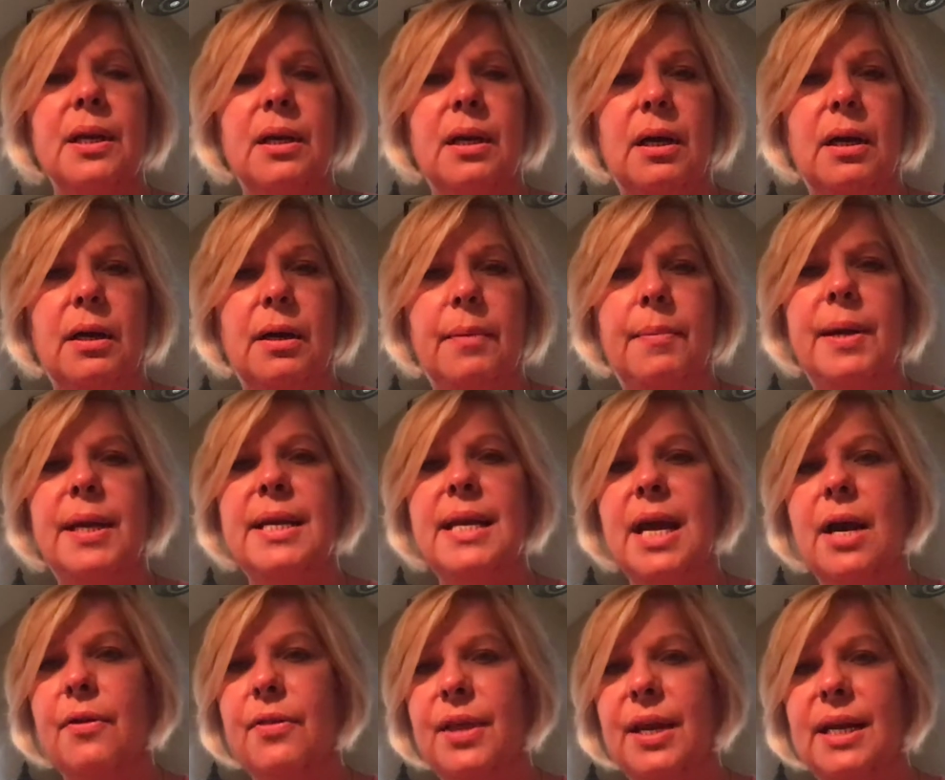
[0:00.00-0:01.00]
And
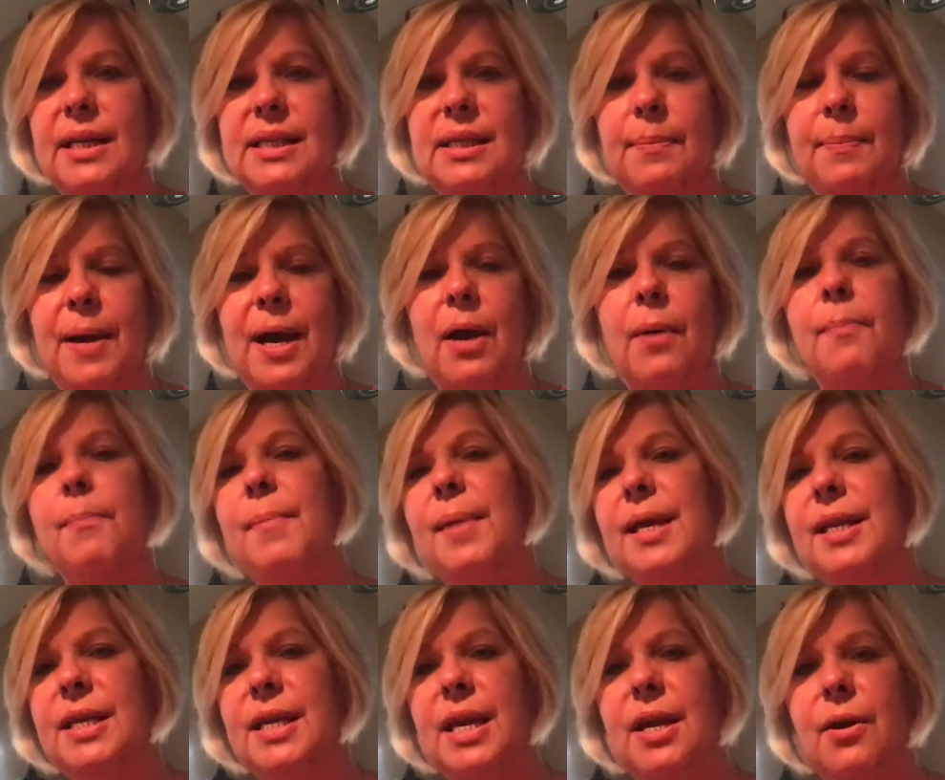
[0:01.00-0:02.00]
now that it's about
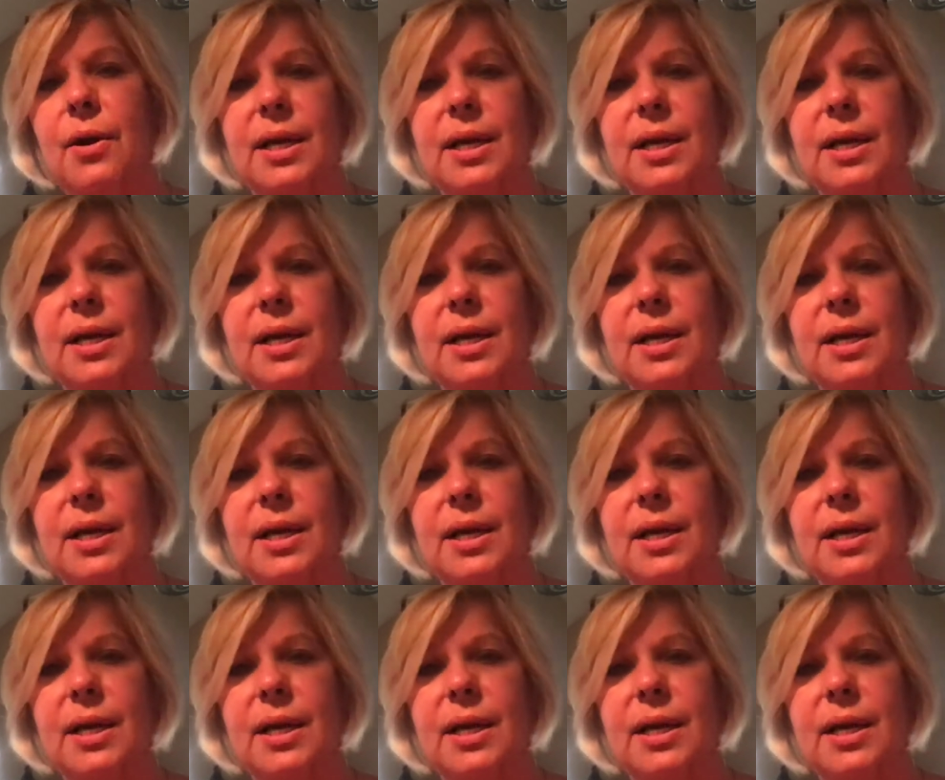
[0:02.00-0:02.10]
mid-year,